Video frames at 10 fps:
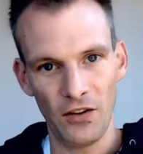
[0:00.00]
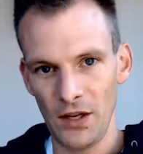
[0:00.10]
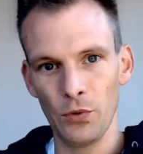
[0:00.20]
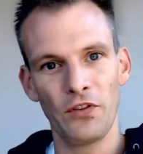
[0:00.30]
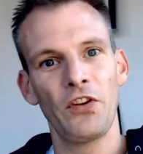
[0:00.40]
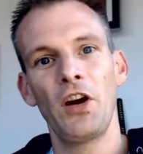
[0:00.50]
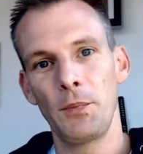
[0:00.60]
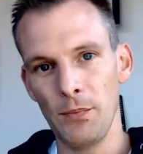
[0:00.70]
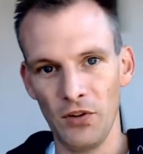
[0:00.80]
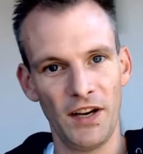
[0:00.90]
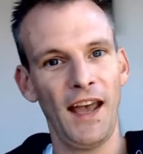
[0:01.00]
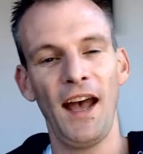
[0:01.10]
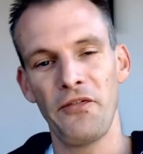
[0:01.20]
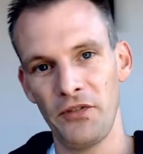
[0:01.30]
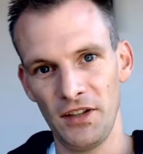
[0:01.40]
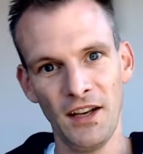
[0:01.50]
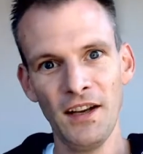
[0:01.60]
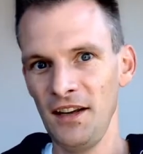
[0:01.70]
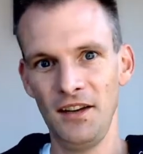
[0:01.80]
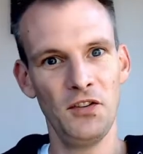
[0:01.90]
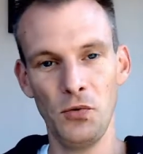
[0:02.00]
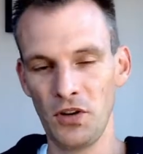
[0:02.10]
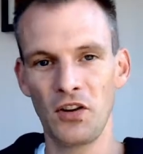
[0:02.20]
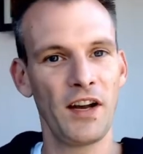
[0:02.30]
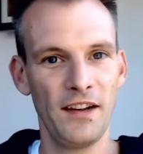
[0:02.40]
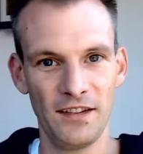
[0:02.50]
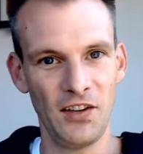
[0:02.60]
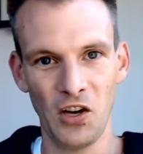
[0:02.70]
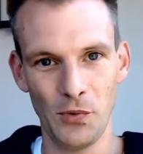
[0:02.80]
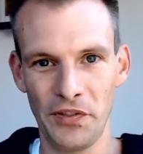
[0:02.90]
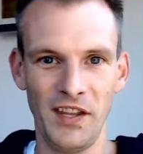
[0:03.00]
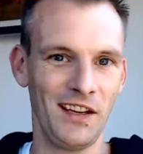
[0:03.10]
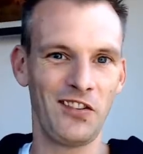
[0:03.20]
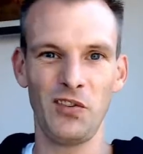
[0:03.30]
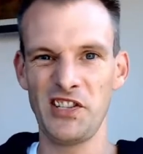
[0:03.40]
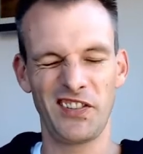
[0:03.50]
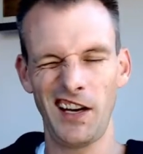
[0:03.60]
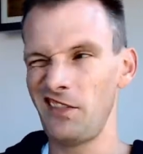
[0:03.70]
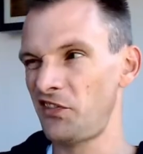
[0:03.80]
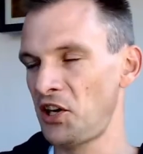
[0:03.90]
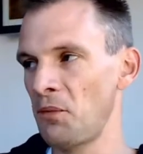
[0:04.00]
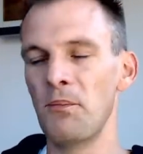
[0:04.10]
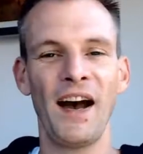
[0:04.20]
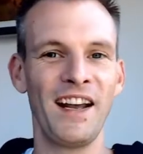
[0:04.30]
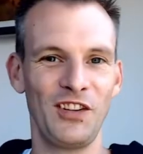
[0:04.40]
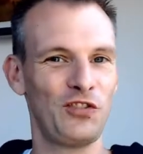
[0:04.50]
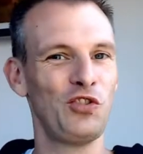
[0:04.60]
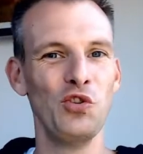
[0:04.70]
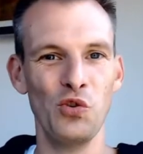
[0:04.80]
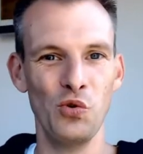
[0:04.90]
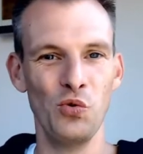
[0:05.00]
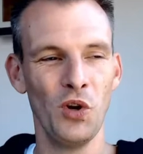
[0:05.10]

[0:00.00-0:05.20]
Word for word: They were sawing people in half and and doing all kinds of terrible things. So I just kind of combined two,